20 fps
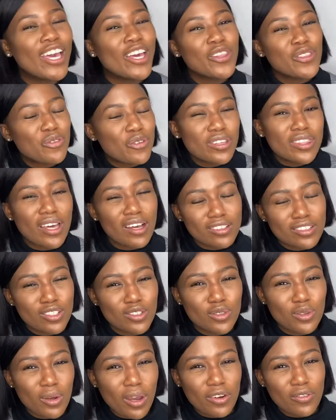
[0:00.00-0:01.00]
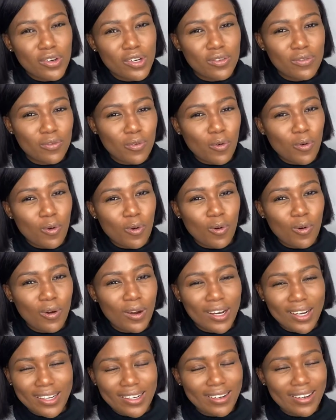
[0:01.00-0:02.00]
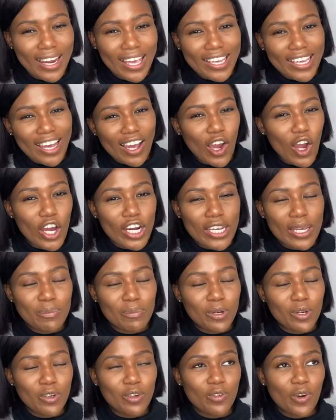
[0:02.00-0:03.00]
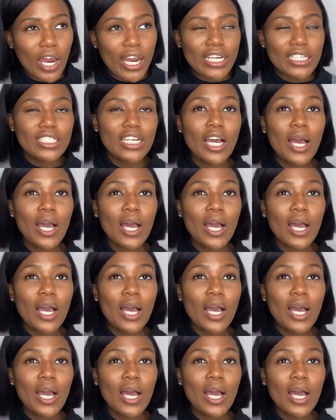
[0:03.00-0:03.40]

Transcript: 3200 for like a hot air balloon ride